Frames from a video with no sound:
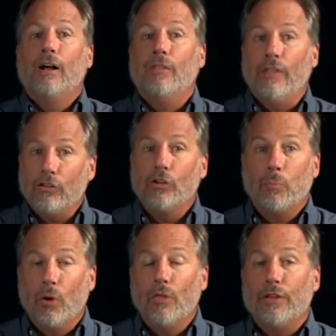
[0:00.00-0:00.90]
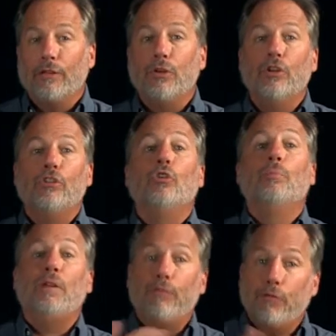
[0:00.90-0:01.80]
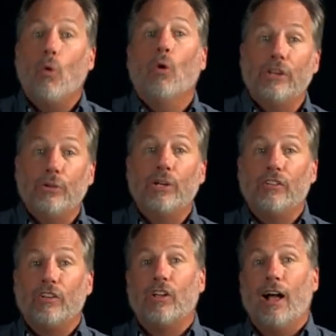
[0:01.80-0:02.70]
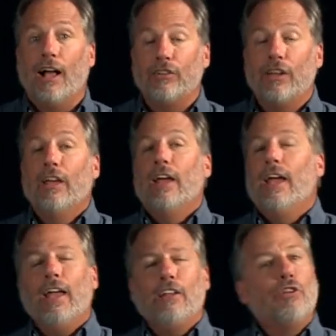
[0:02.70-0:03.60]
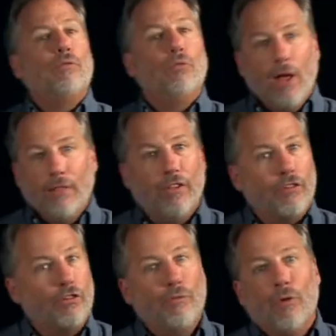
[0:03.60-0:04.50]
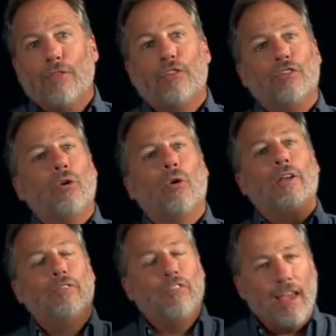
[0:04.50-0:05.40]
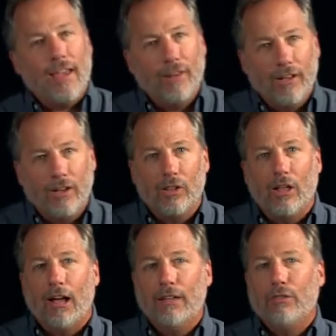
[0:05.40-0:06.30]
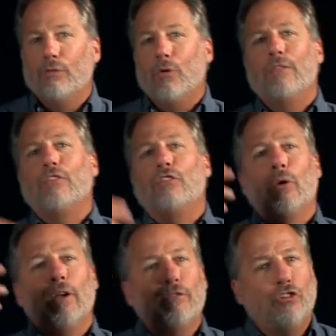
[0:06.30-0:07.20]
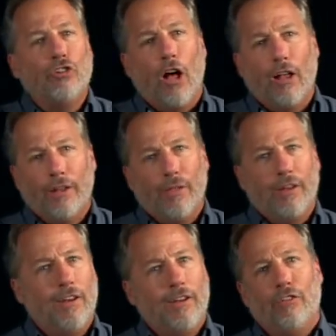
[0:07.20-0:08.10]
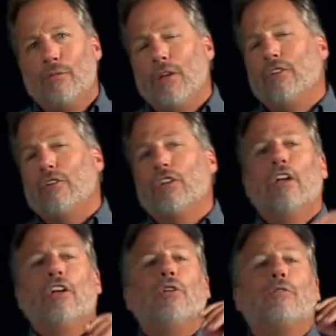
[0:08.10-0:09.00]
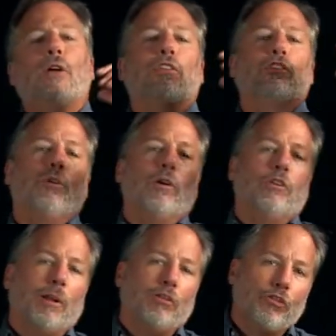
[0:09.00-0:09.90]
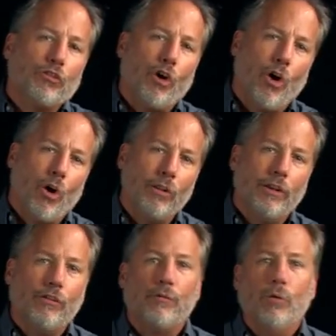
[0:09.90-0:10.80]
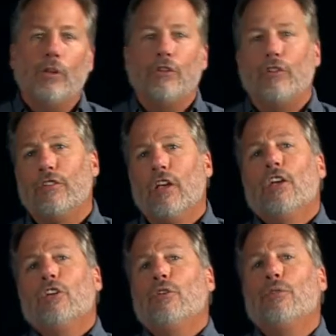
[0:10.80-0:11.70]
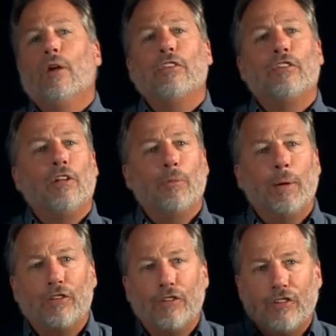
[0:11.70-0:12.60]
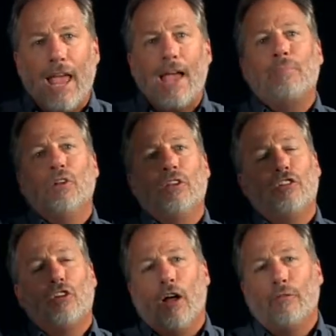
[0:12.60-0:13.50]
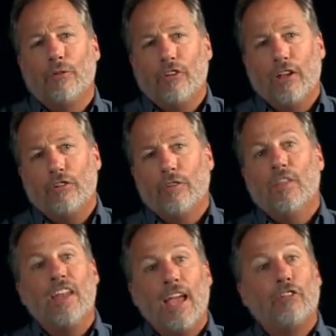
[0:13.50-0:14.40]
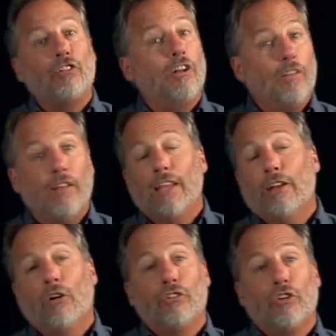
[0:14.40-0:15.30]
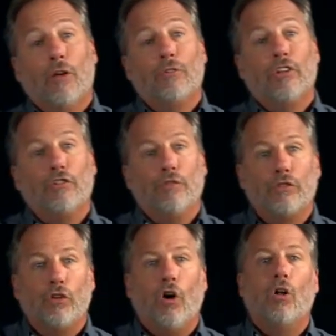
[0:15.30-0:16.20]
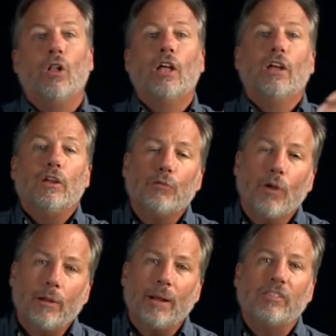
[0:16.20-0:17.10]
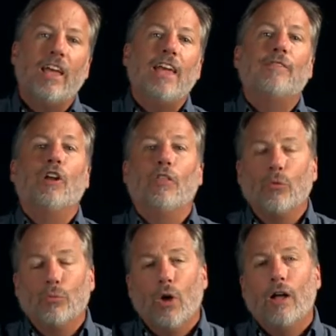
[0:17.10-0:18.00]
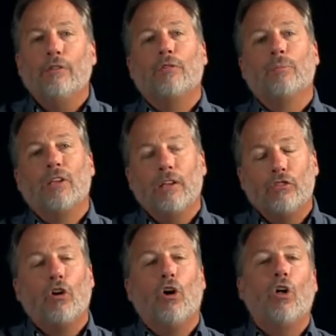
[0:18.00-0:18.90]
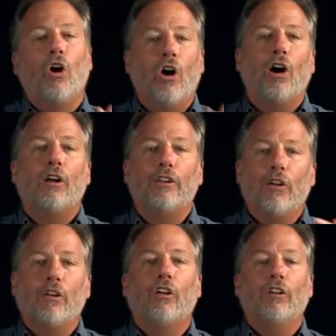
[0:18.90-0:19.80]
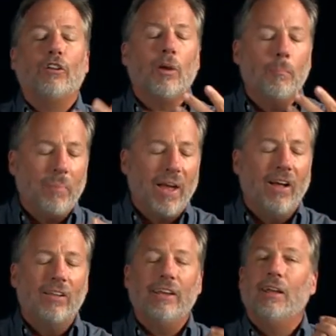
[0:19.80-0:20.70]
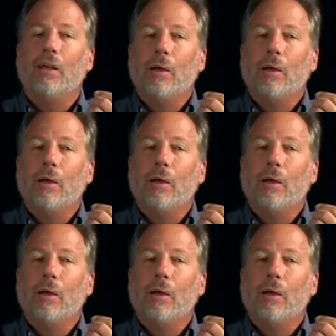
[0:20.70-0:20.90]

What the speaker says: That's an important thing for you to do before you get to class. And you've read this. You've read the story of David and Goliath. You've read the story of Jonathan and his adventures. You've read the stories about Saul and his foolishness. You've read the stuff about Samuel and his confrontation of the nation, and then later on his confrontation of Saul. You've read about David on the run from King Saul, on and on and on. Compelling,